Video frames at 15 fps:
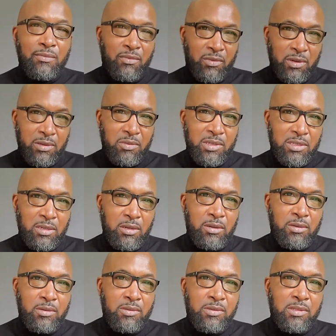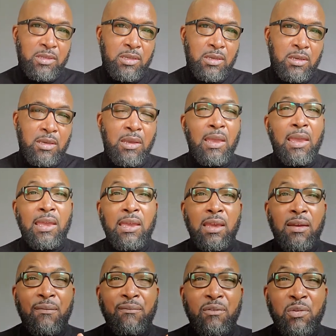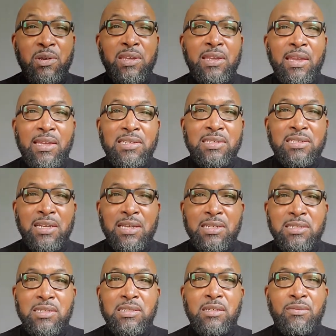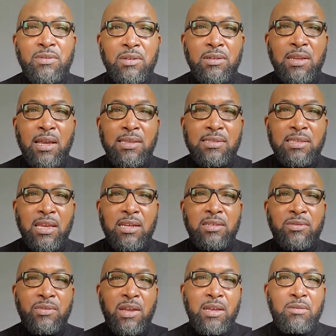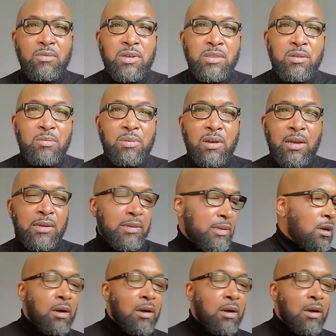free returns, and free exchanges if you're not satisfied with your product.